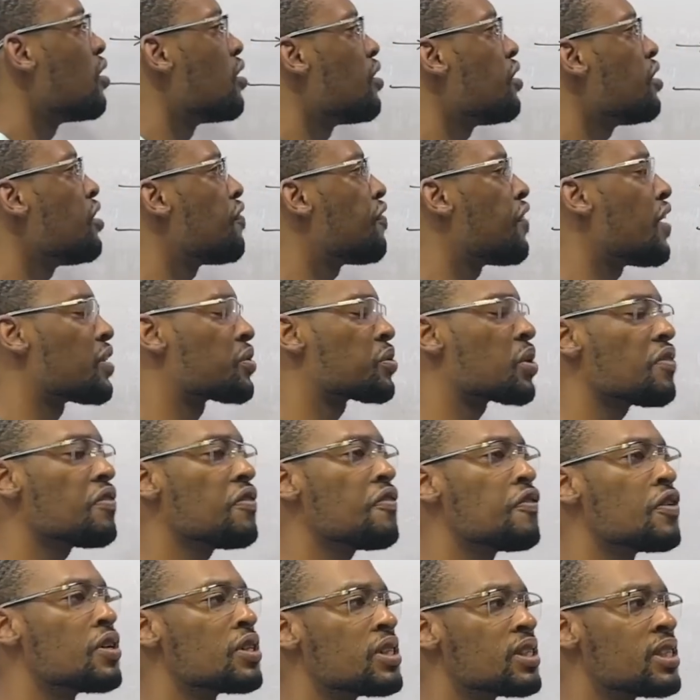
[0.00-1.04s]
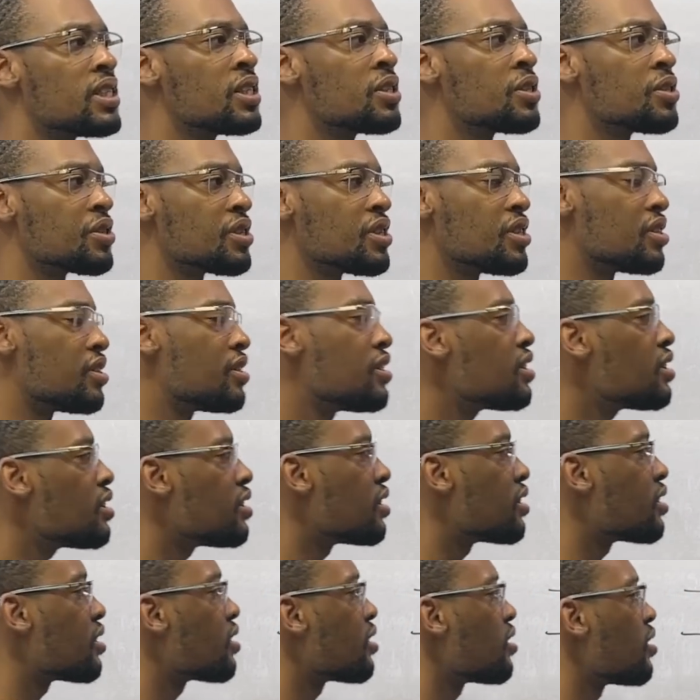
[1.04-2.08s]
If you are solving for resistors in
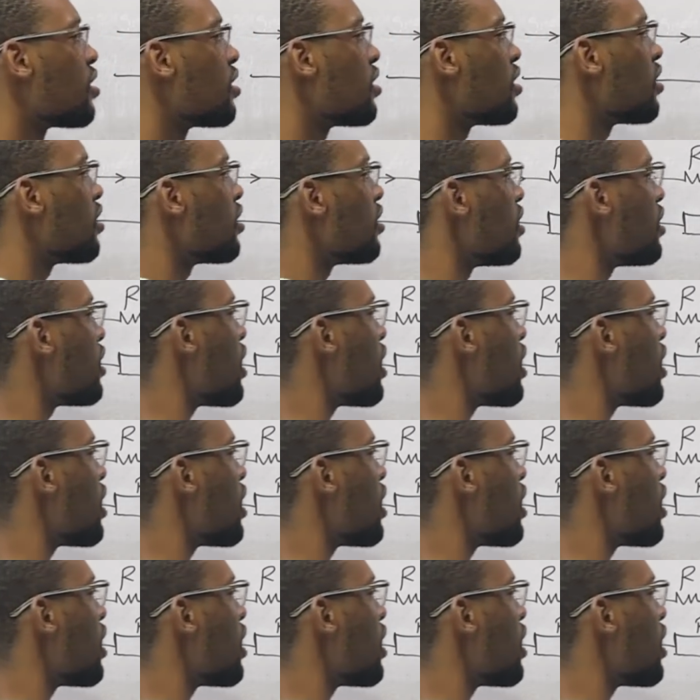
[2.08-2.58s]
series, the